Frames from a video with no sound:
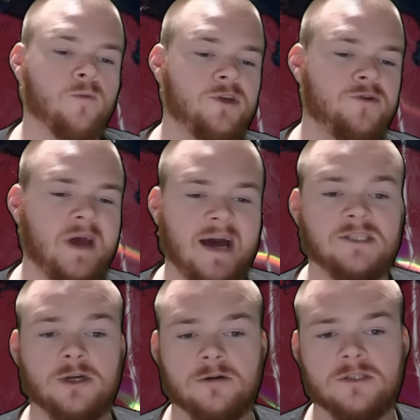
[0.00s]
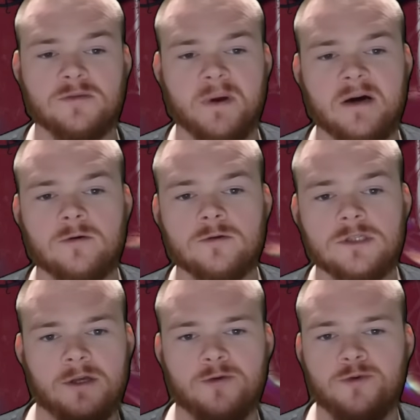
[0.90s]
When you cast certain
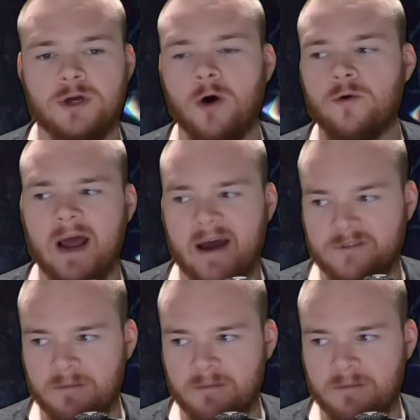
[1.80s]
spells, you don't have